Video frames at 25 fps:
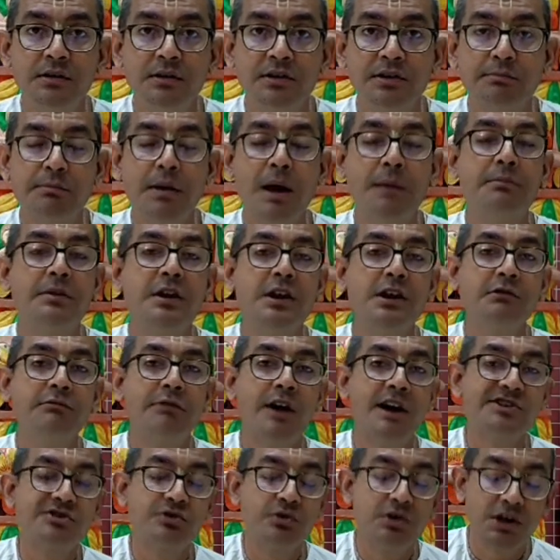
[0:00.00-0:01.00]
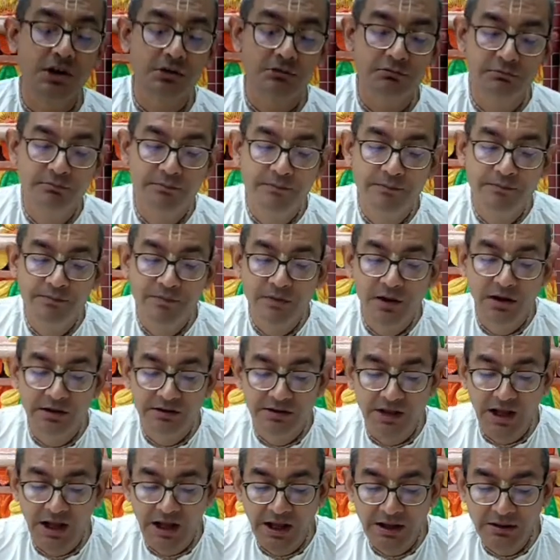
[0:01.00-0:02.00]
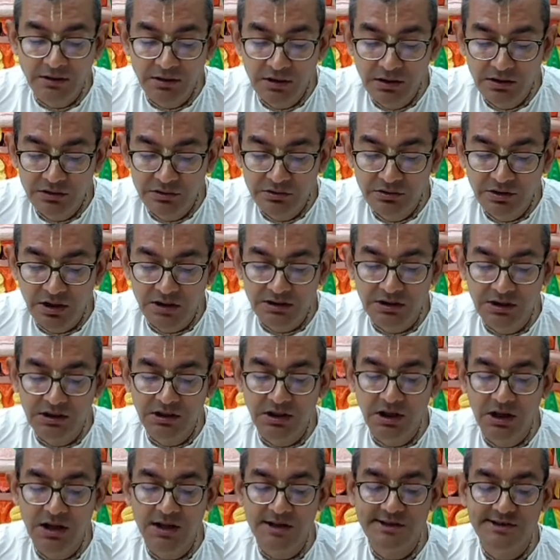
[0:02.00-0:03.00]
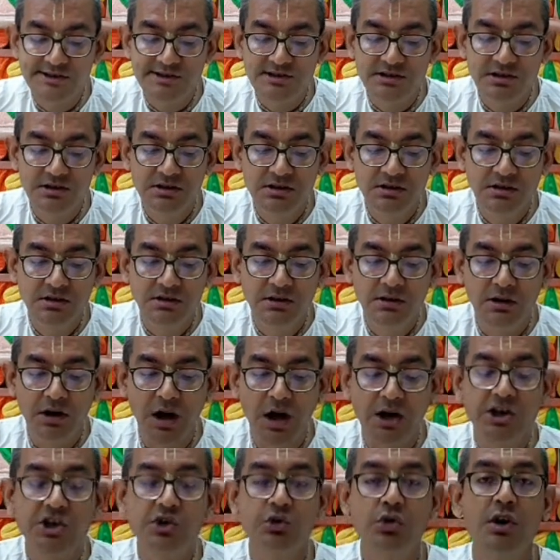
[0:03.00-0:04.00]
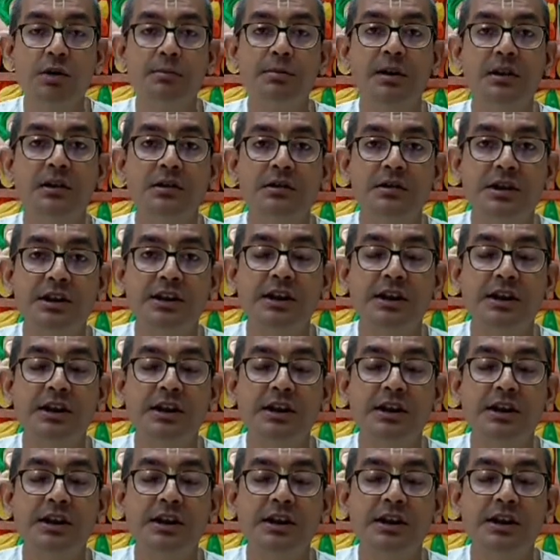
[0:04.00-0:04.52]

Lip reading: remembering Vasudev, then nothing is undoable.